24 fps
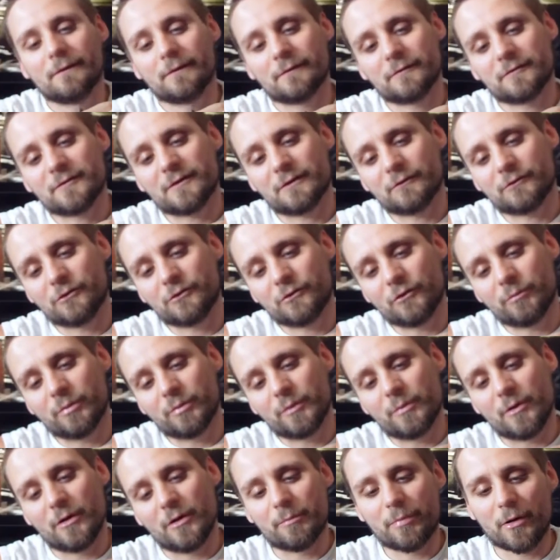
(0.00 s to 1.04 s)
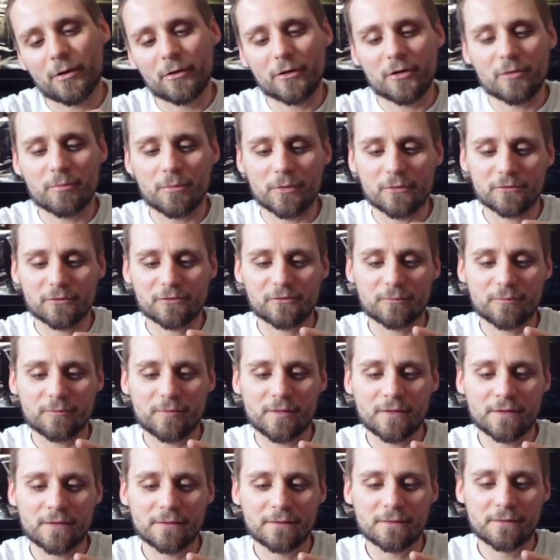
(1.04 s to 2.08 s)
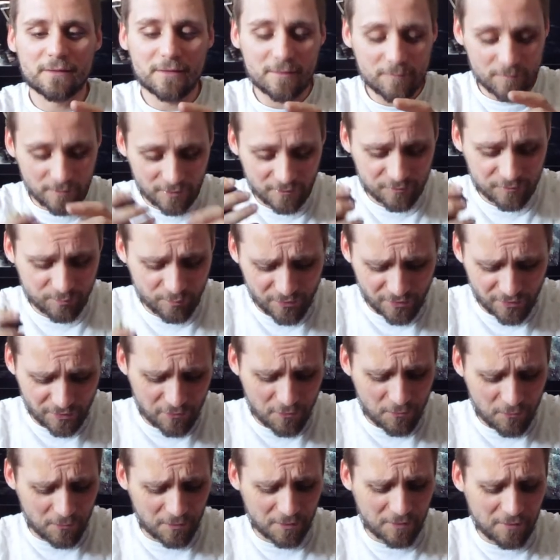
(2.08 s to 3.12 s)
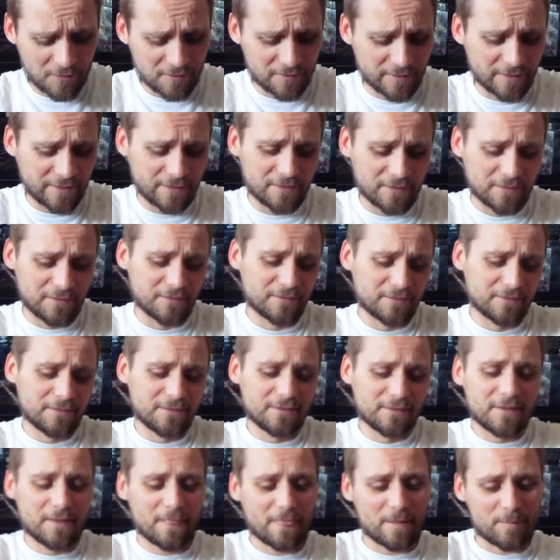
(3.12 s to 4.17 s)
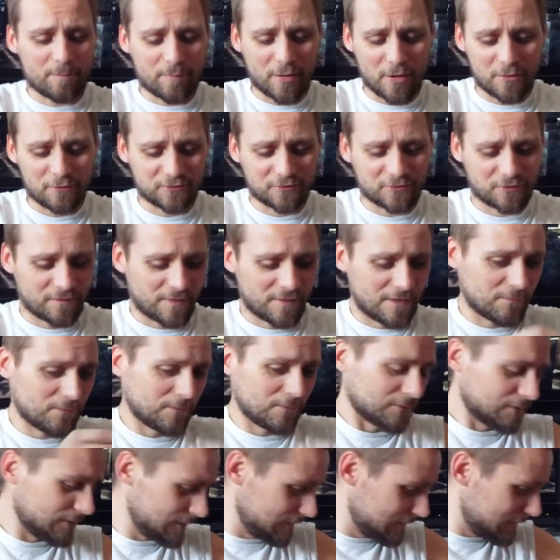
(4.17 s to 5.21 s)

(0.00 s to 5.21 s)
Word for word: It sounds stupid, but a Pokemon or something. But that's pretty cool. I like the, uh, the pose on that one.